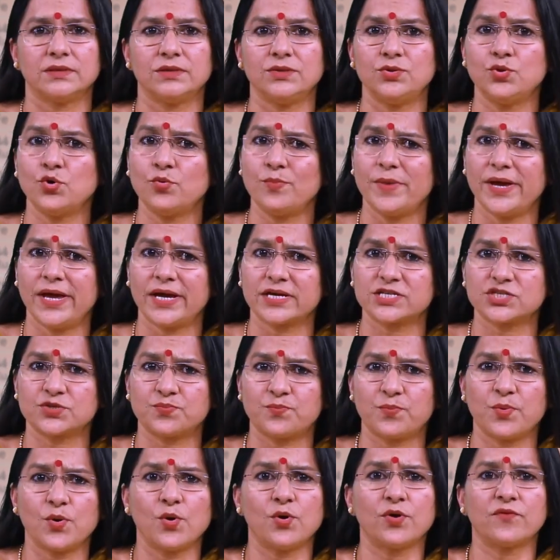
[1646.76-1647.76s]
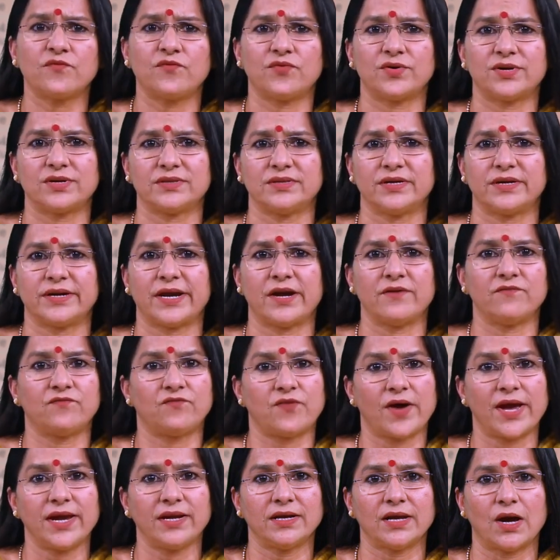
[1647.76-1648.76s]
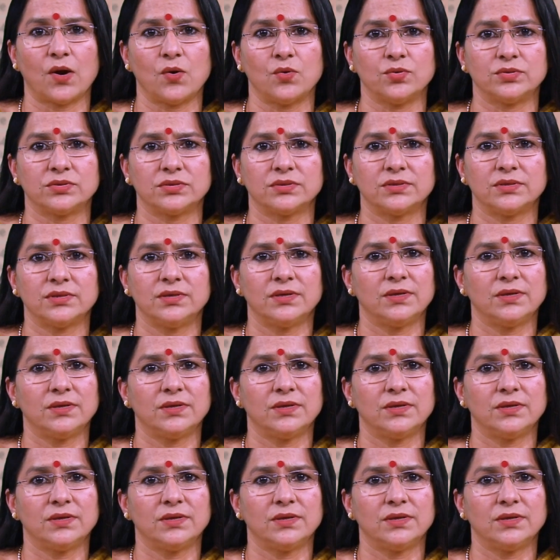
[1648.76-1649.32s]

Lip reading: You may explore further and find out,